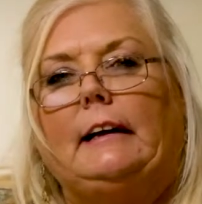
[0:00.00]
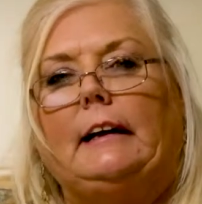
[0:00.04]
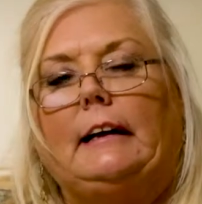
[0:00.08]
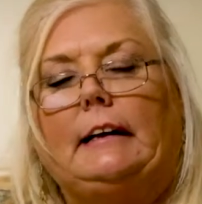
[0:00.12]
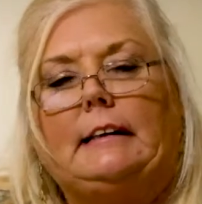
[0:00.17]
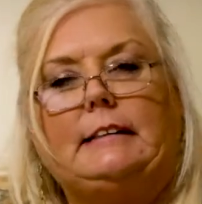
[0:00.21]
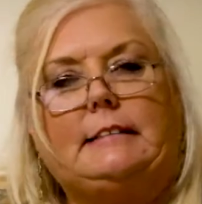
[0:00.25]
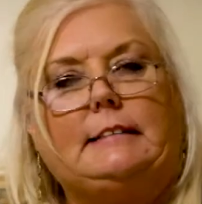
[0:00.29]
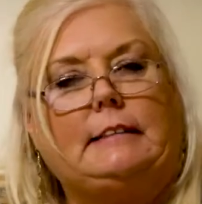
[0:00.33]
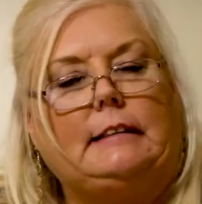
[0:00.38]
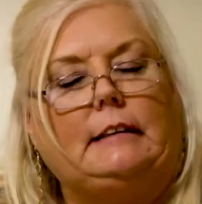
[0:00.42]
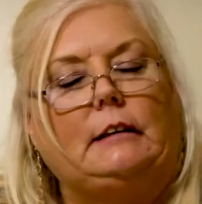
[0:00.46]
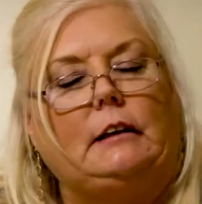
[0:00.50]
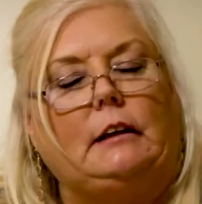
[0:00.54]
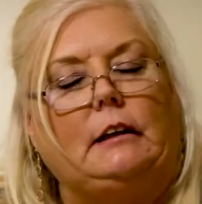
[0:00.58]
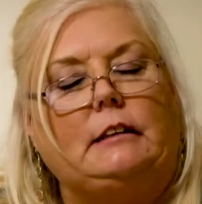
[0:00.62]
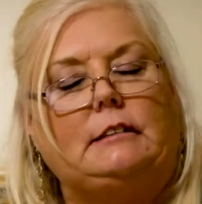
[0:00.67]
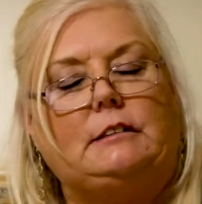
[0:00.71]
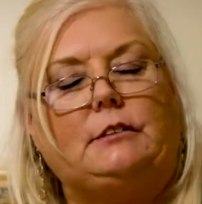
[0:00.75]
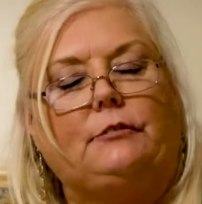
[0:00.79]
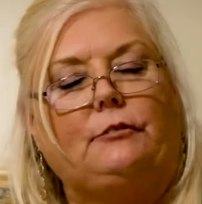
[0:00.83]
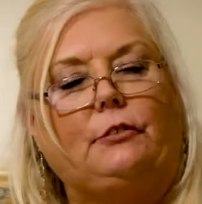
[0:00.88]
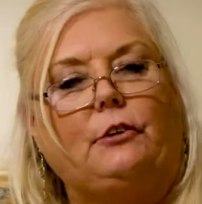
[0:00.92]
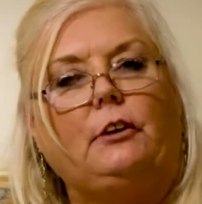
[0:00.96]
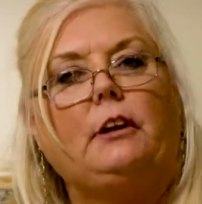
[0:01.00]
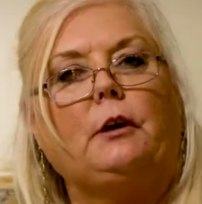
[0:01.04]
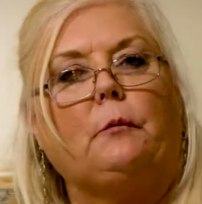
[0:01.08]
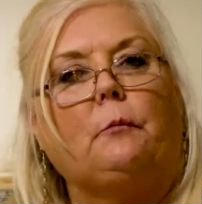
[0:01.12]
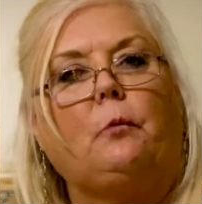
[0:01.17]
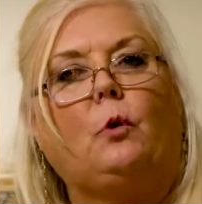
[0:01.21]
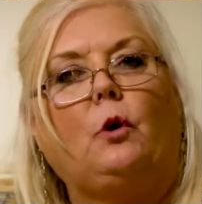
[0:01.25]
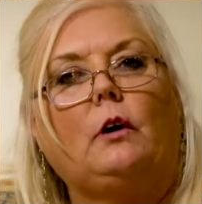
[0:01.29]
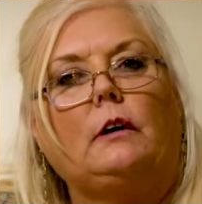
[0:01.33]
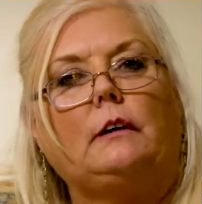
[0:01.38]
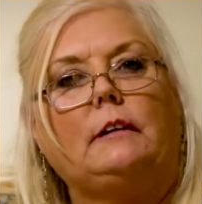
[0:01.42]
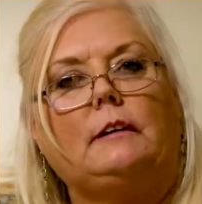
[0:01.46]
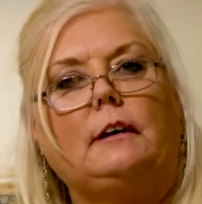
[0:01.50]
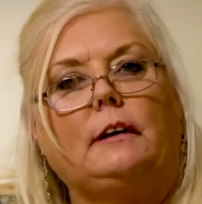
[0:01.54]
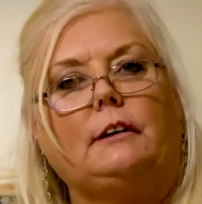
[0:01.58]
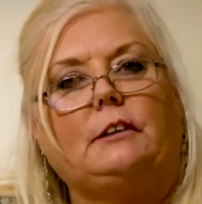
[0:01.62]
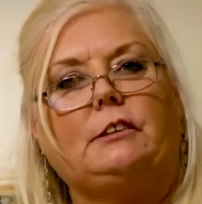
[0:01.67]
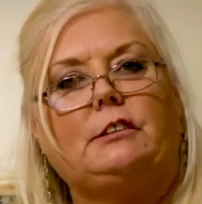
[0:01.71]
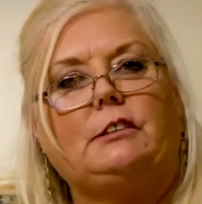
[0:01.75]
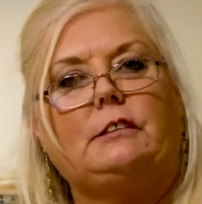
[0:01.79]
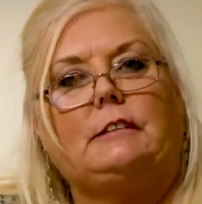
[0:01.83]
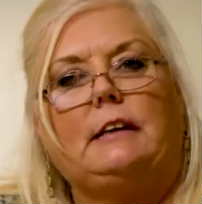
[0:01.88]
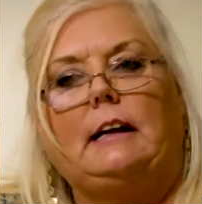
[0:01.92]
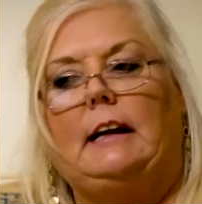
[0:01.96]
It's really important to
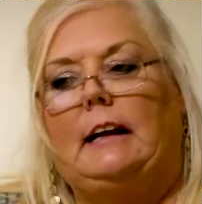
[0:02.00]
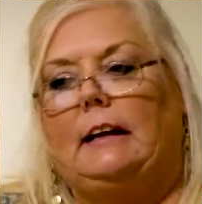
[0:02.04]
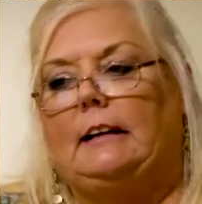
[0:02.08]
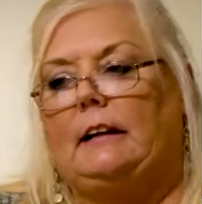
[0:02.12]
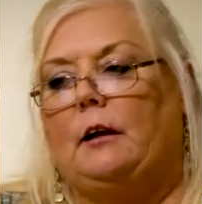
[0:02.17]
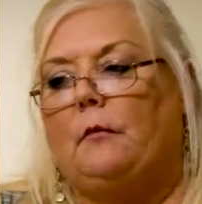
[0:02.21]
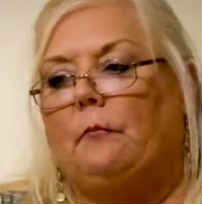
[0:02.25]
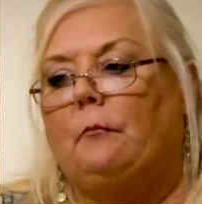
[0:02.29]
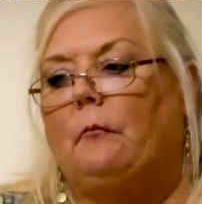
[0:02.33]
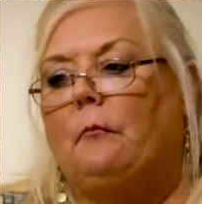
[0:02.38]
understand that